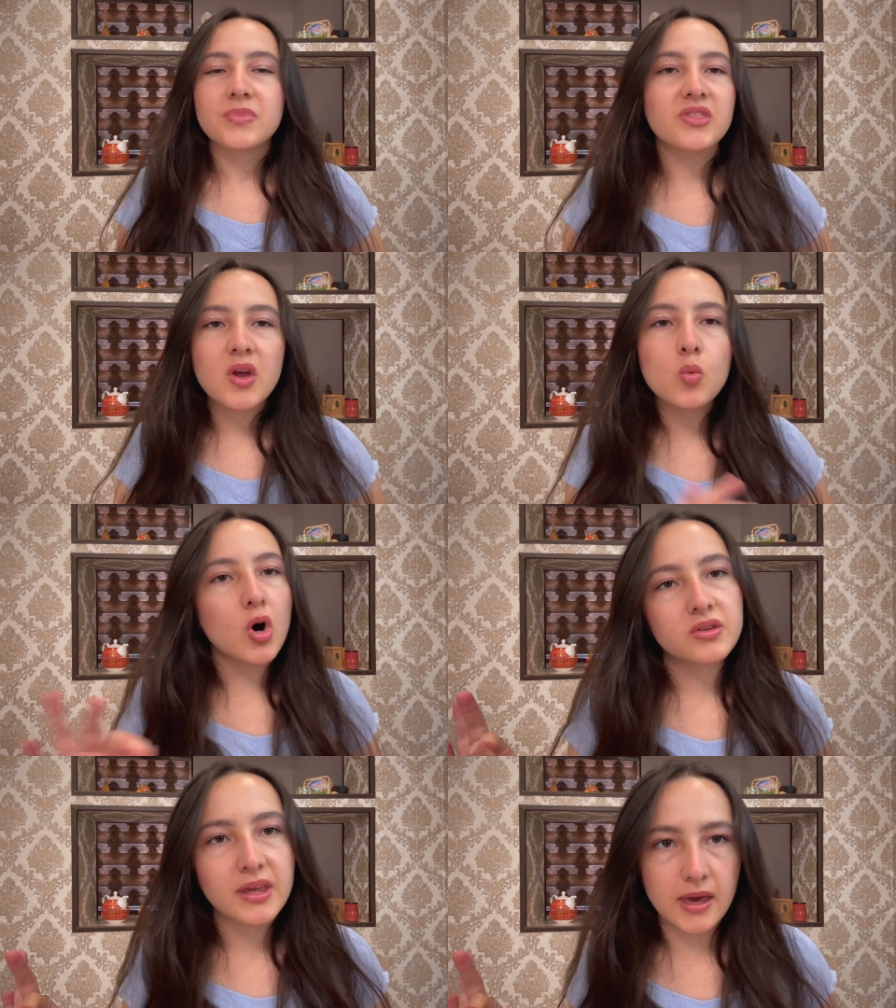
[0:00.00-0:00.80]
They
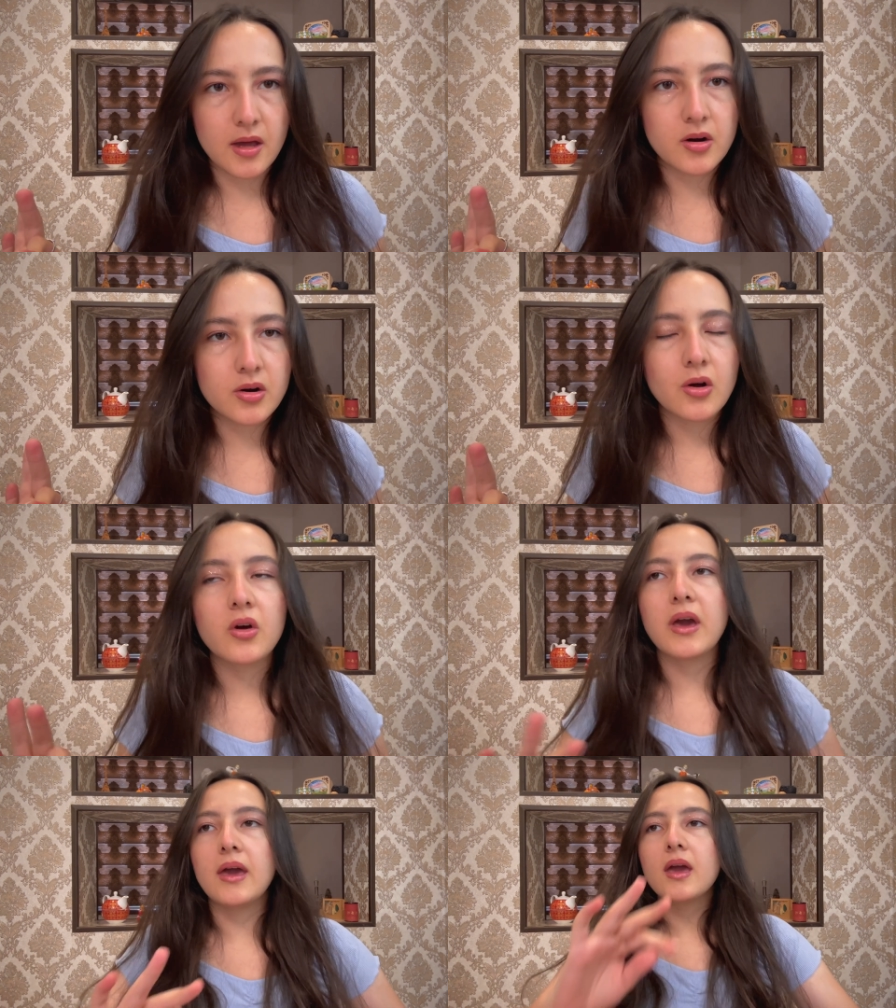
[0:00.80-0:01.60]
won't care,
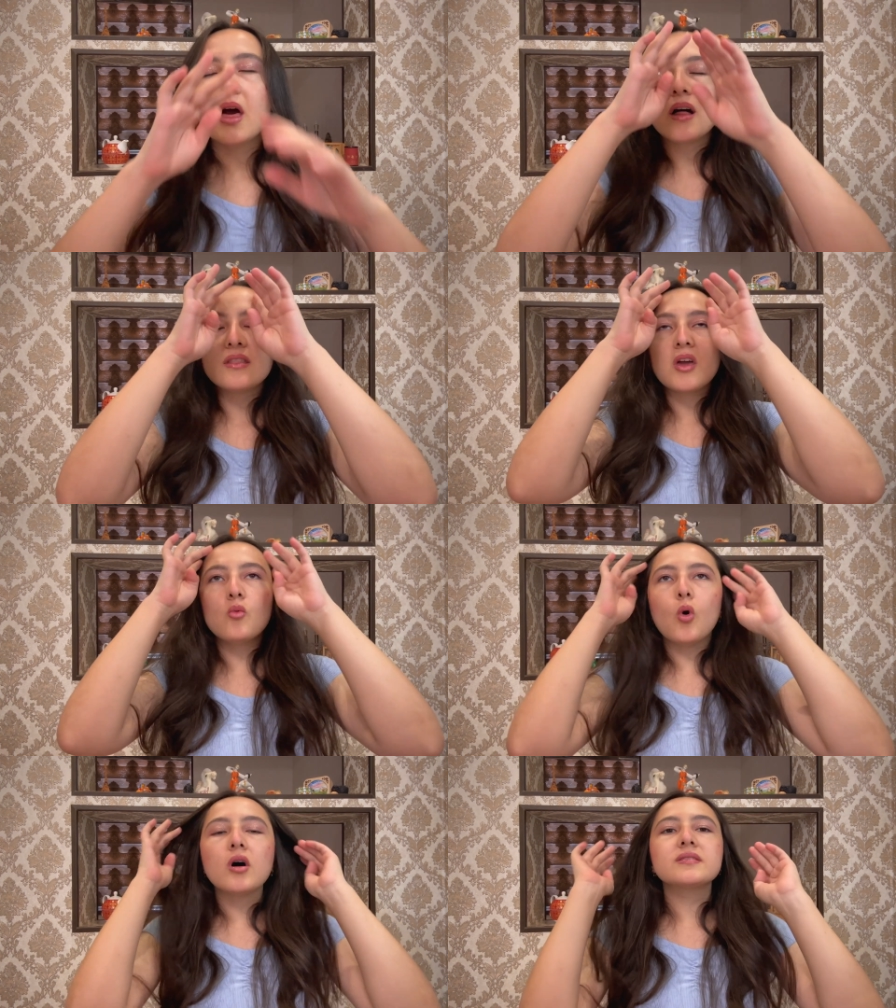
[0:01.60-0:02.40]
okay? They
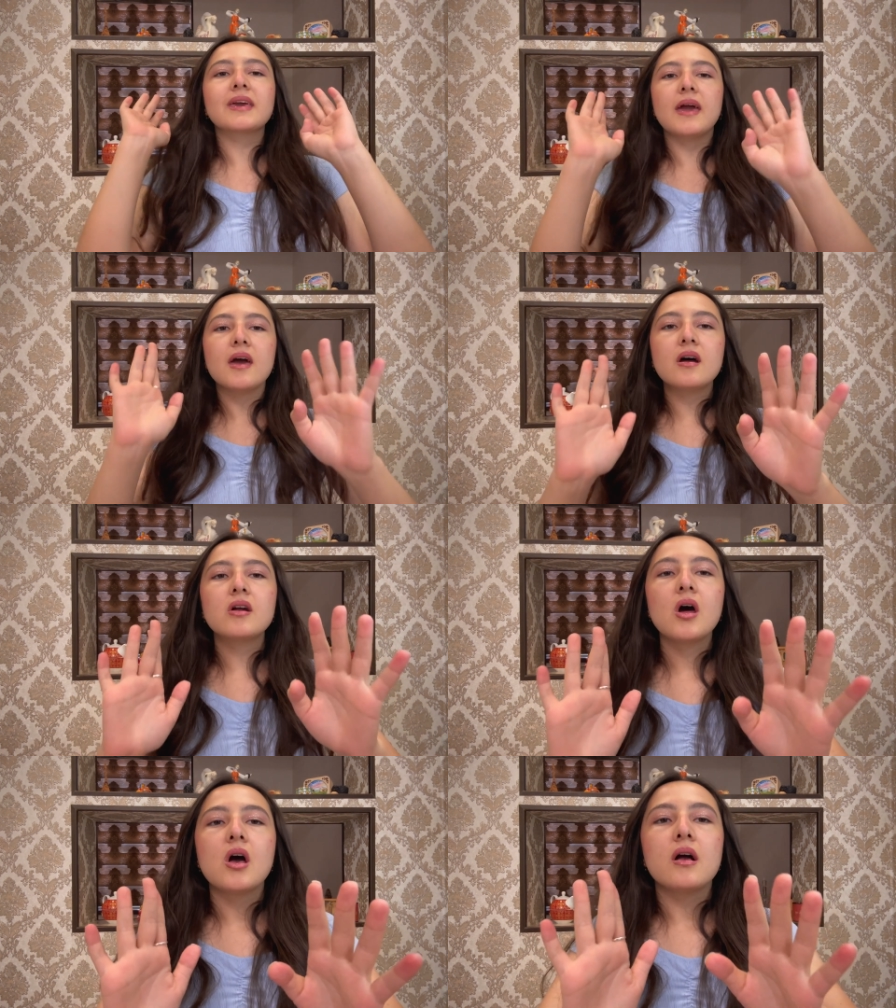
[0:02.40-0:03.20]
won't
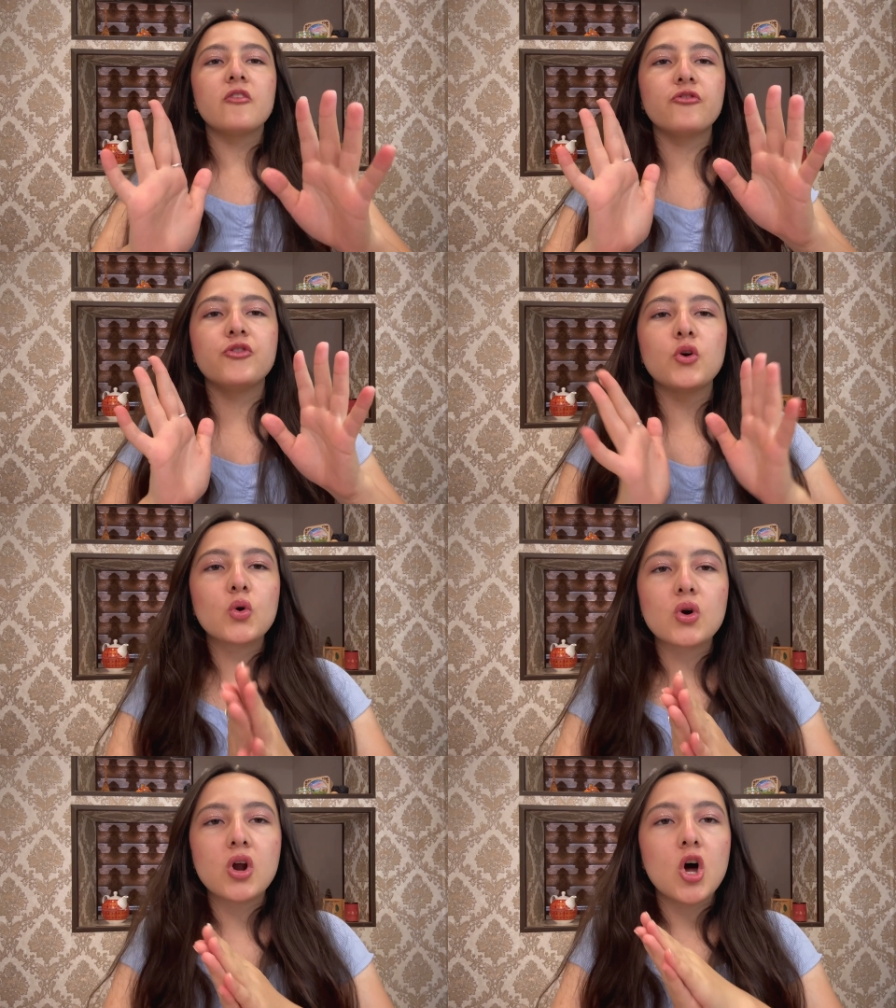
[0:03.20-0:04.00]
care if
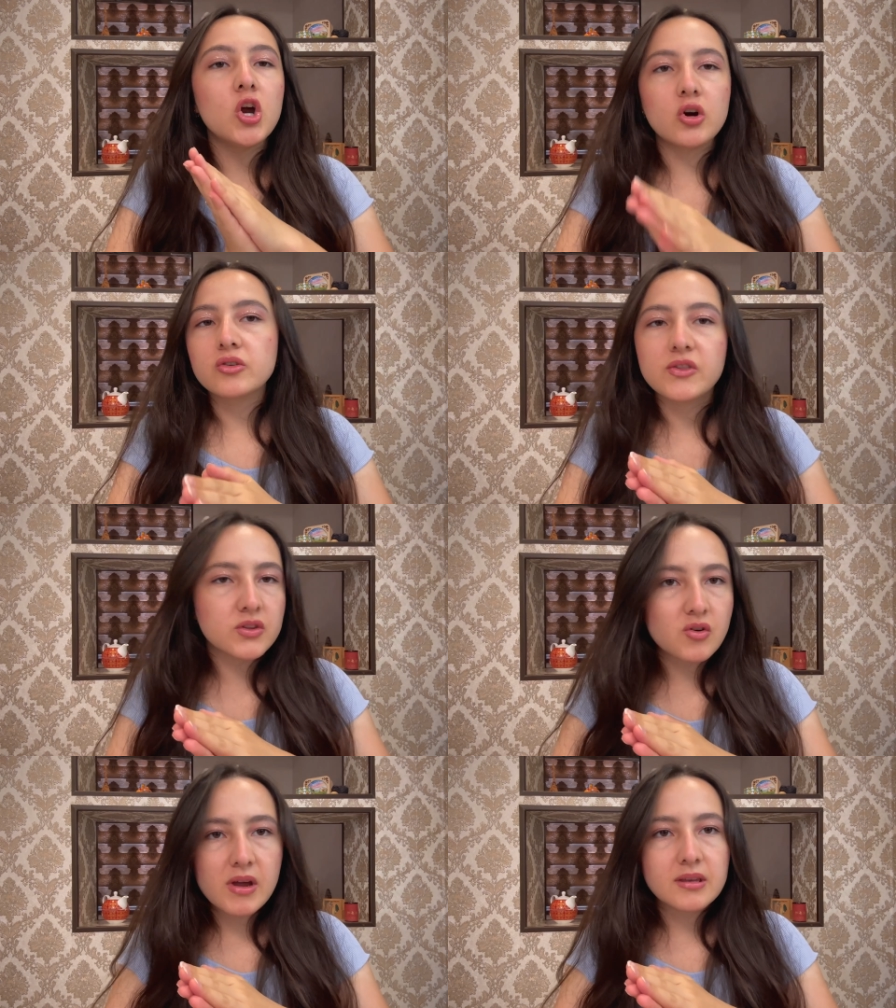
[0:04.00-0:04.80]
you're hurting
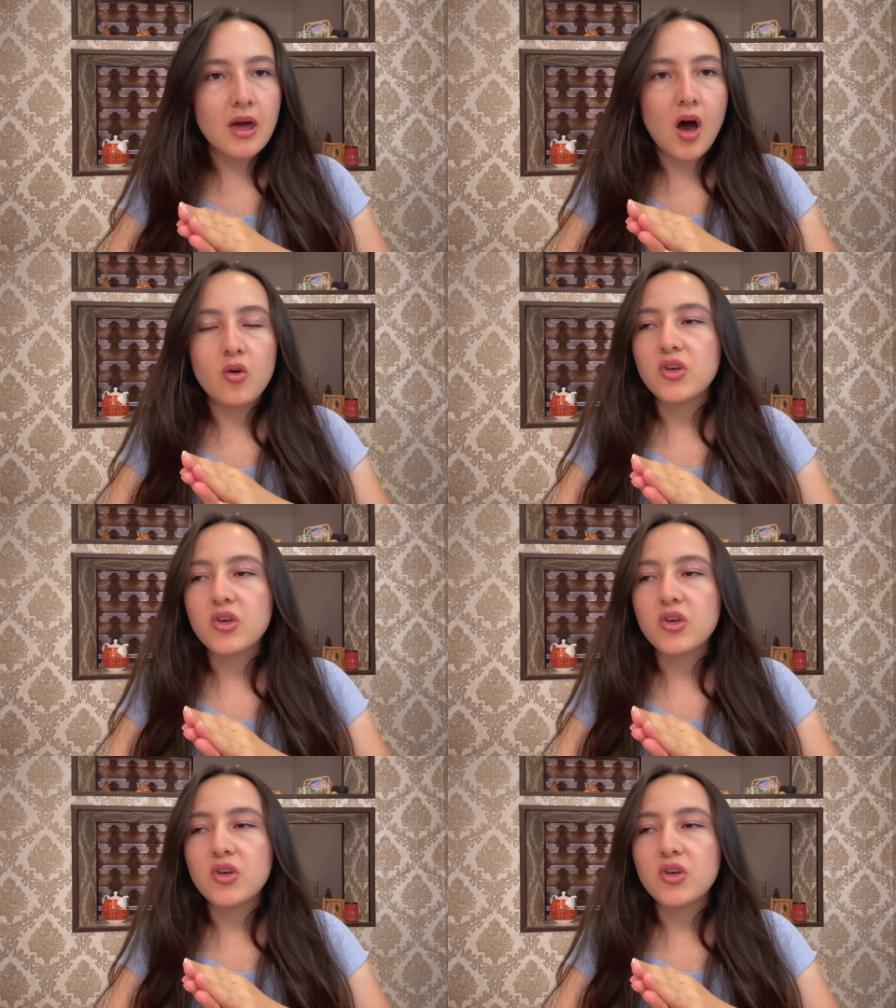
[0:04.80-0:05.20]
right now.